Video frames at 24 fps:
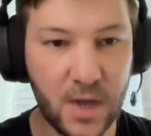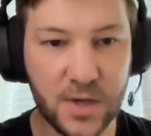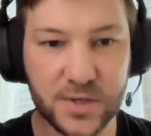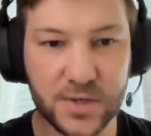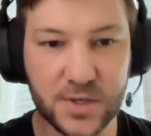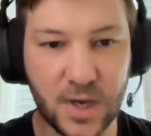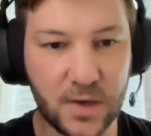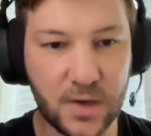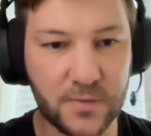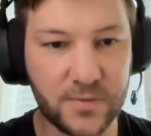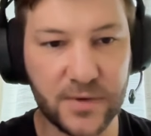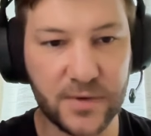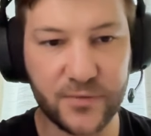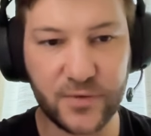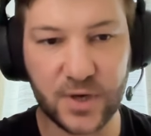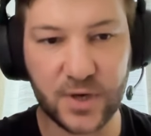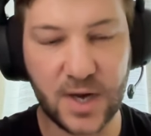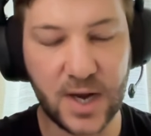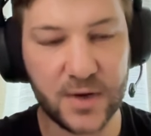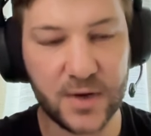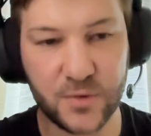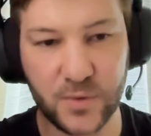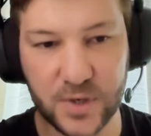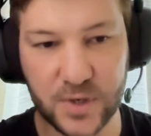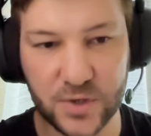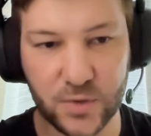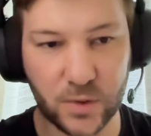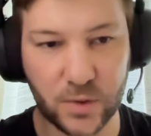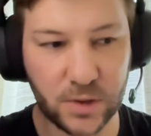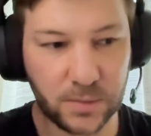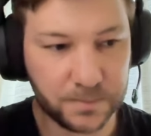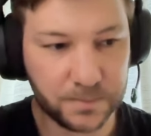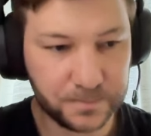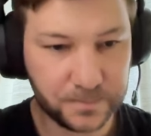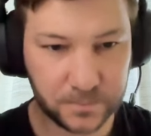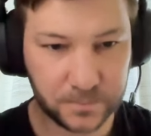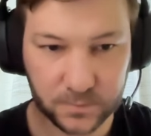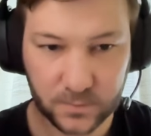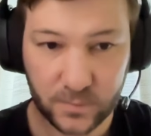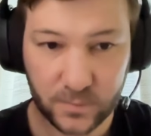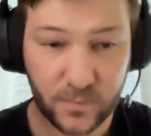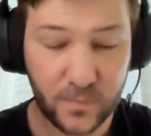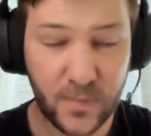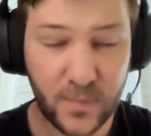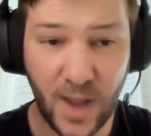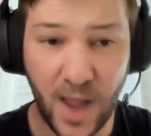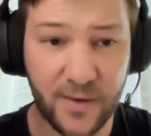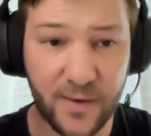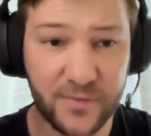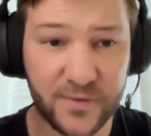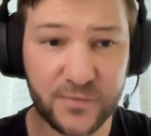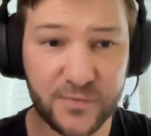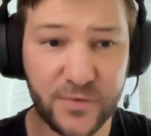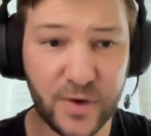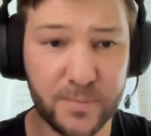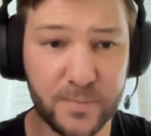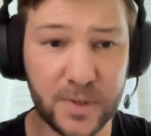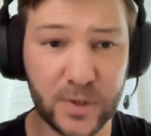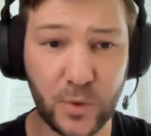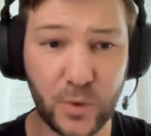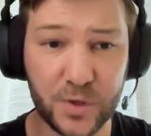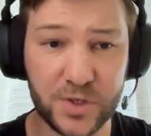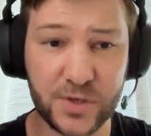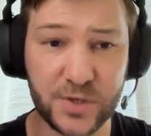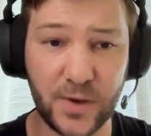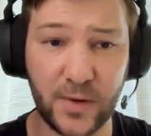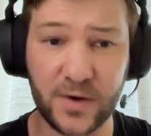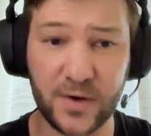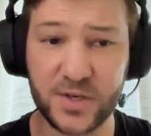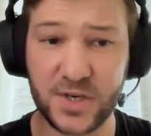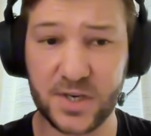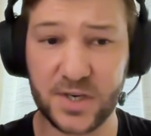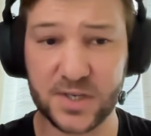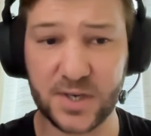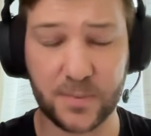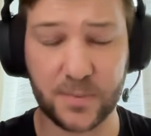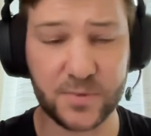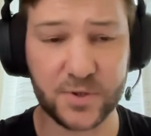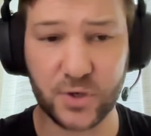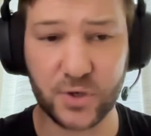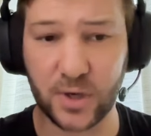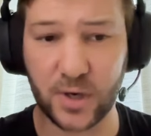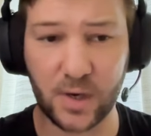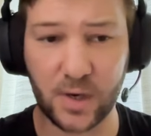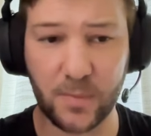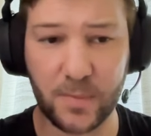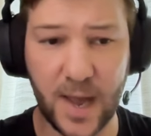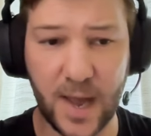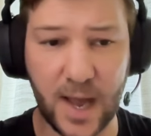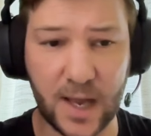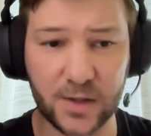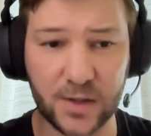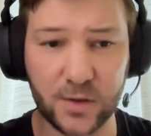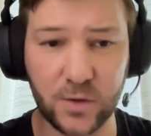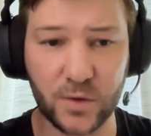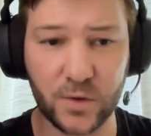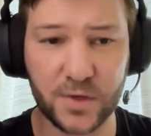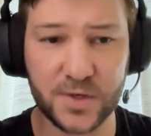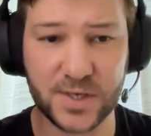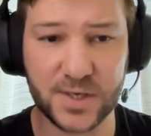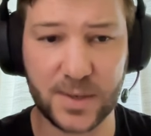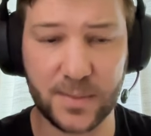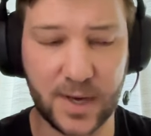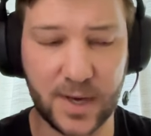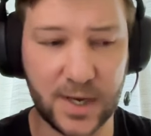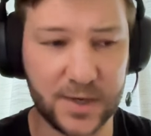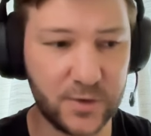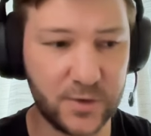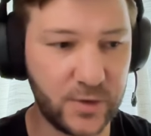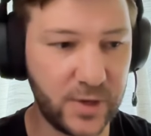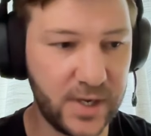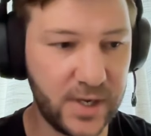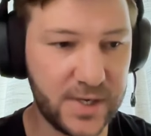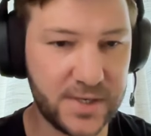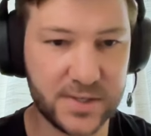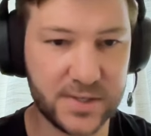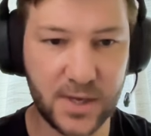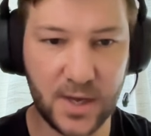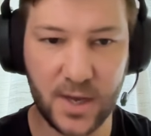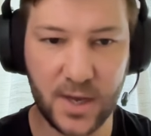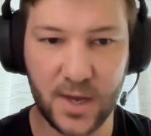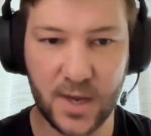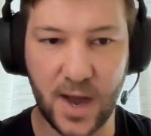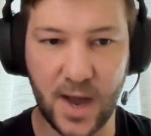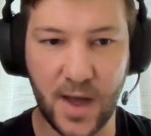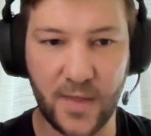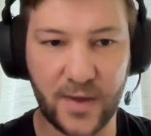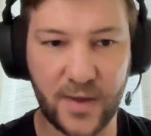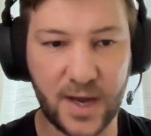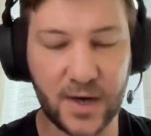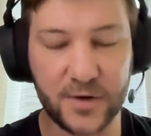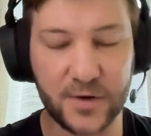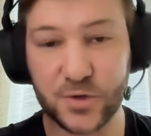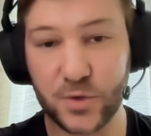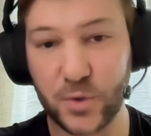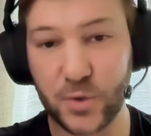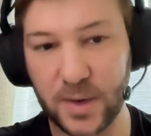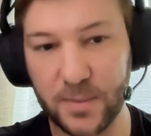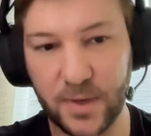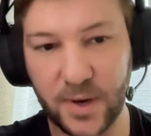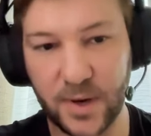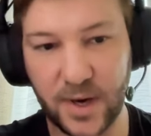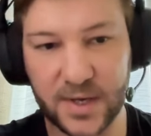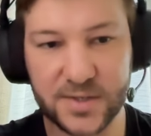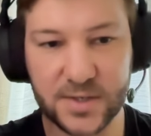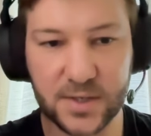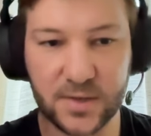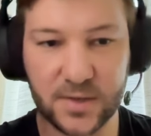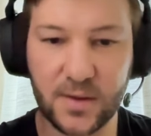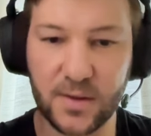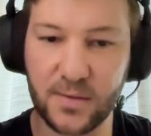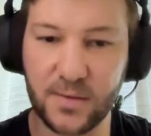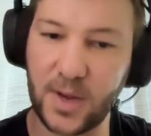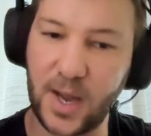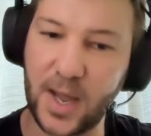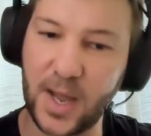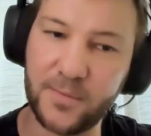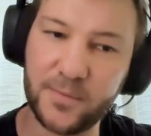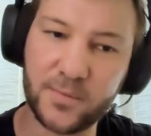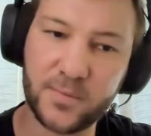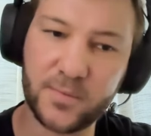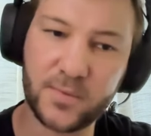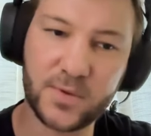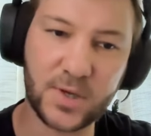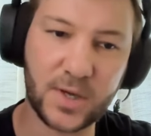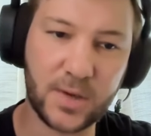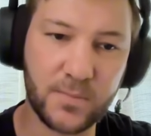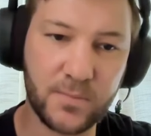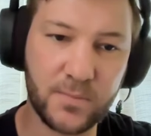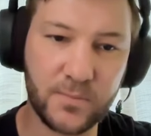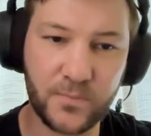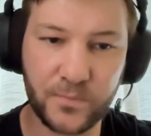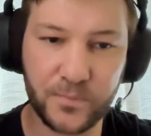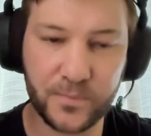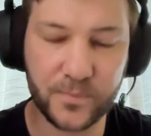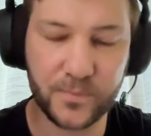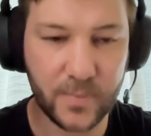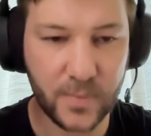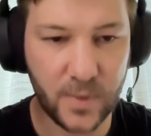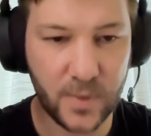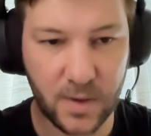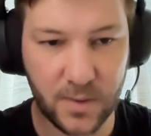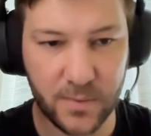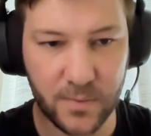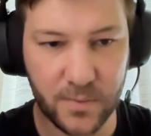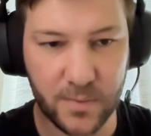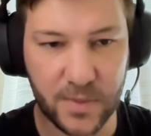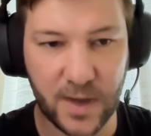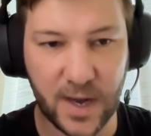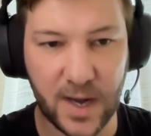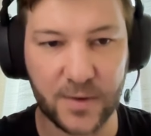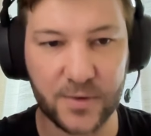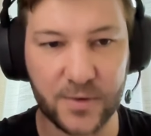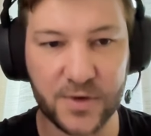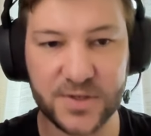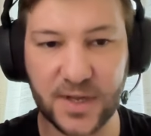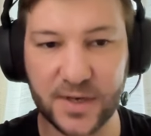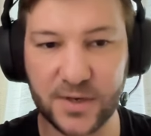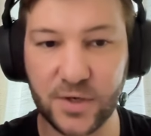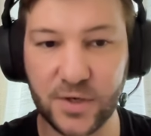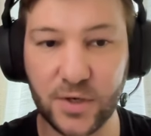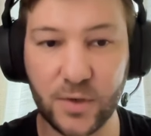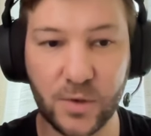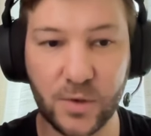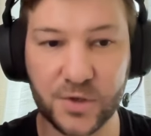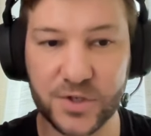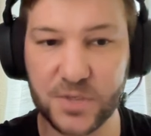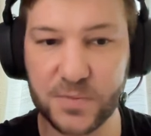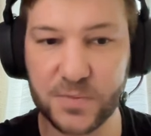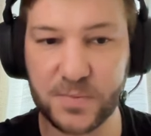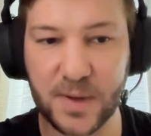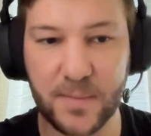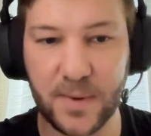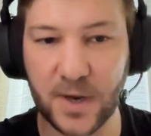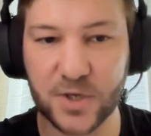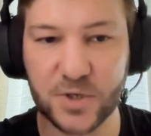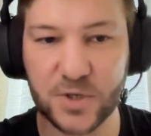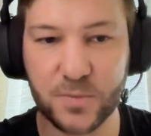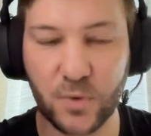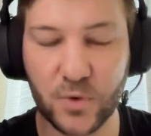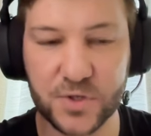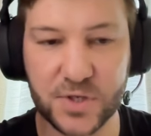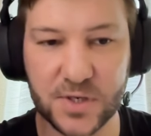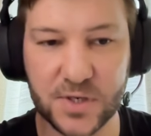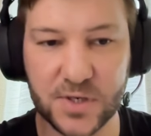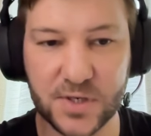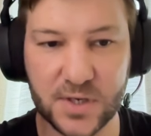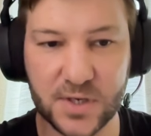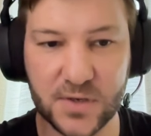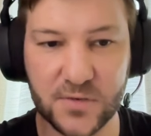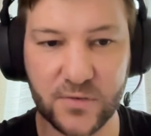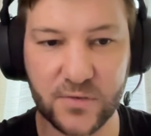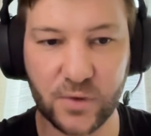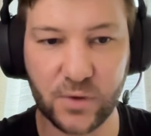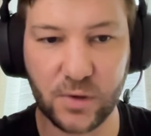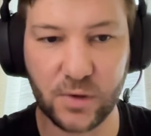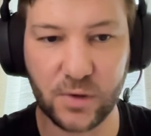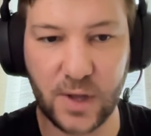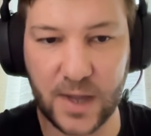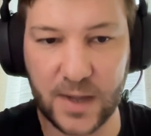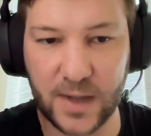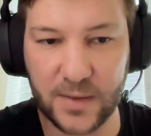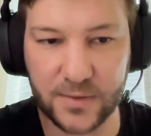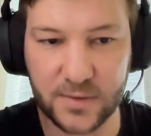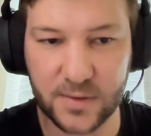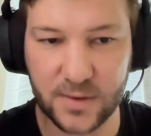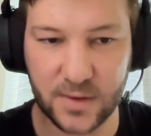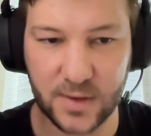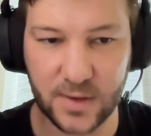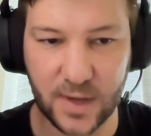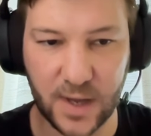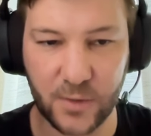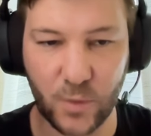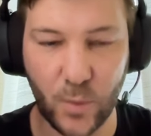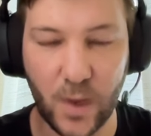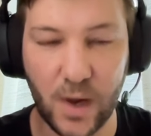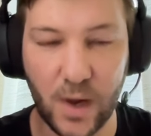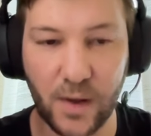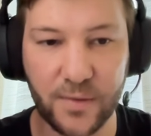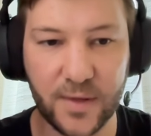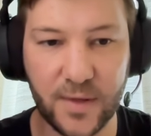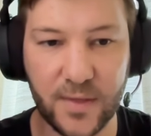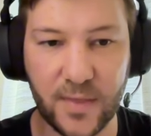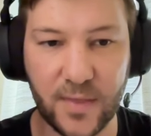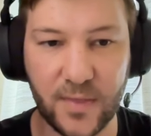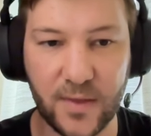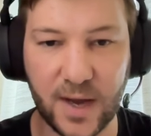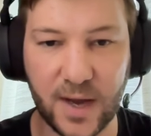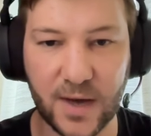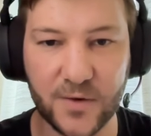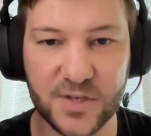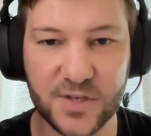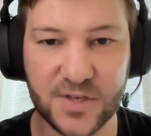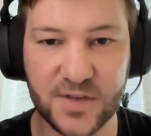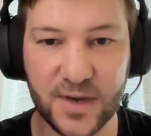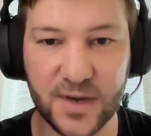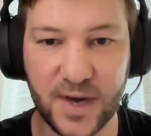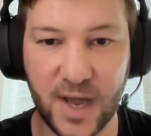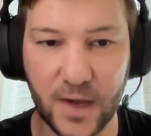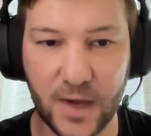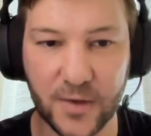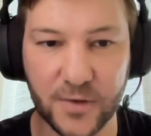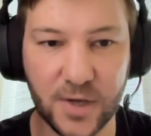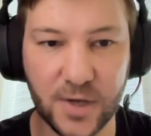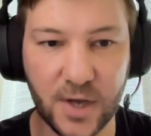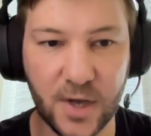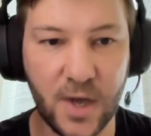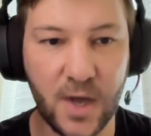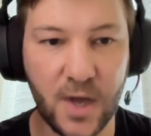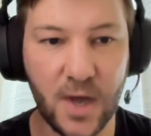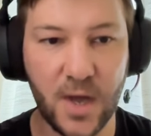So different countries will have different Bitcoin strategies. I'm sure it'll be outlawed in some countries. Other countries will embrace it, and the countries that do will just be much more successful and wealthy than the countries that don't.